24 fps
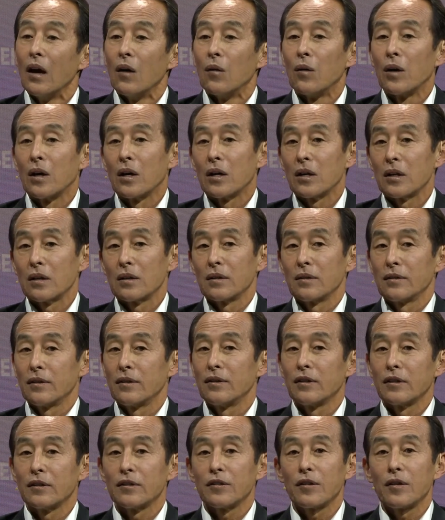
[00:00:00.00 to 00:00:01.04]
Well, you
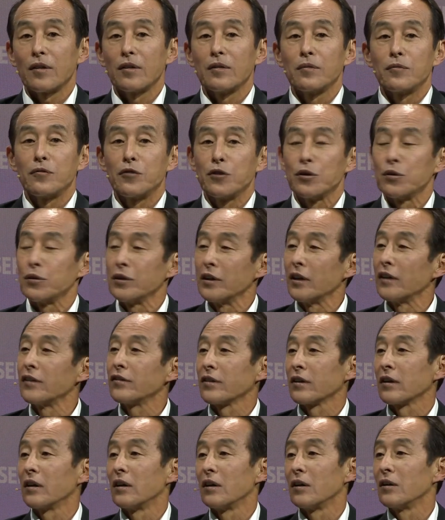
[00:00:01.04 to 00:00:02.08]
know, a few years
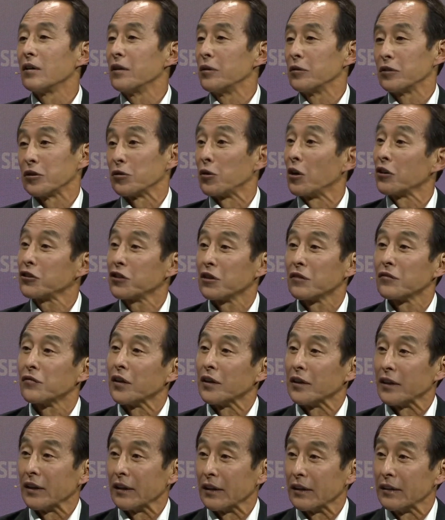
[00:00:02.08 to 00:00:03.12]
ago, it was Russian
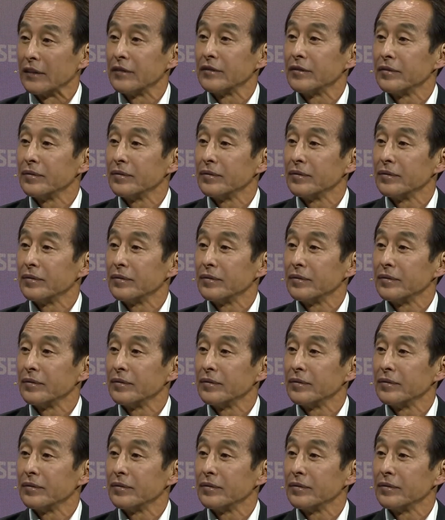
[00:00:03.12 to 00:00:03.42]
funding.